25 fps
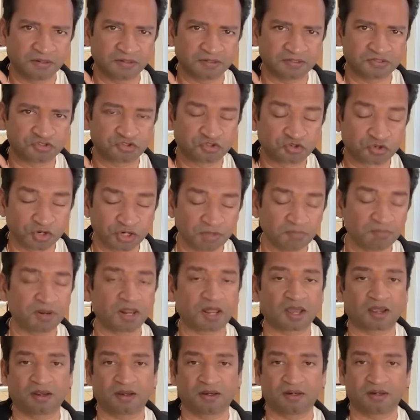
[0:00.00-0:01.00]

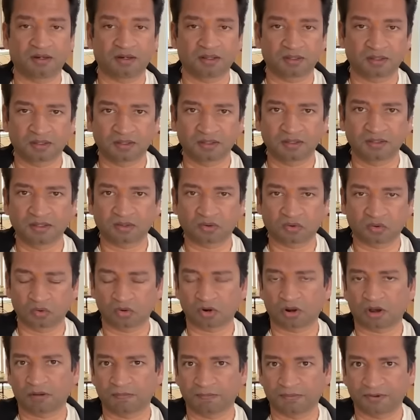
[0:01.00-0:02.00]
streamlined the
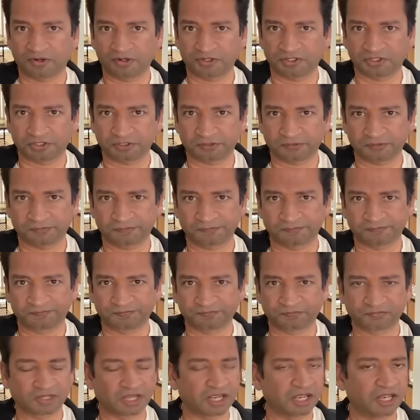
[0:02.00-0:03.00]
whole operation,
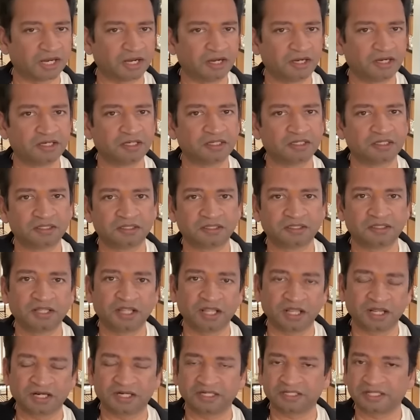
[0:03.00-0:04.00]
and
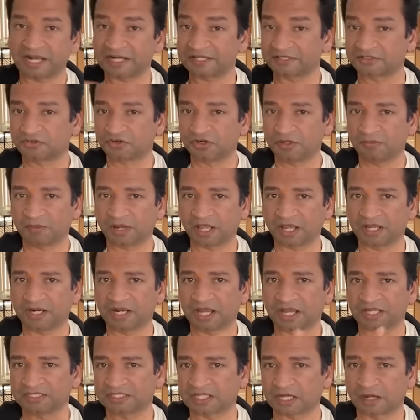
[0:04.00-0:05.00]
that streamline
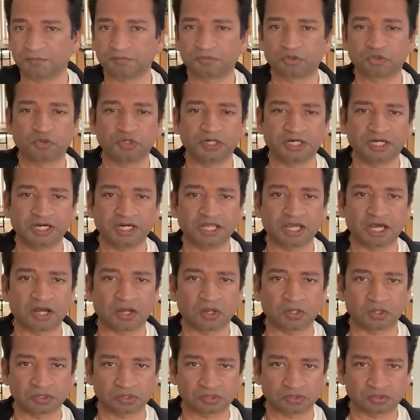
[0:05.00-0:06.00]
has come to India
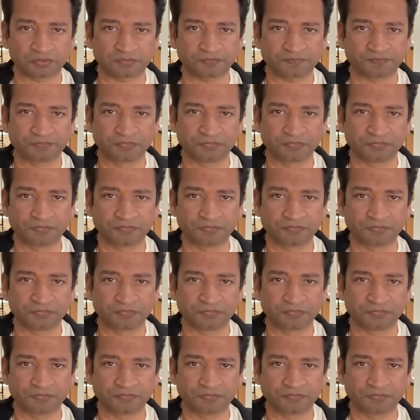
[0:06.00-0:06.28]
also.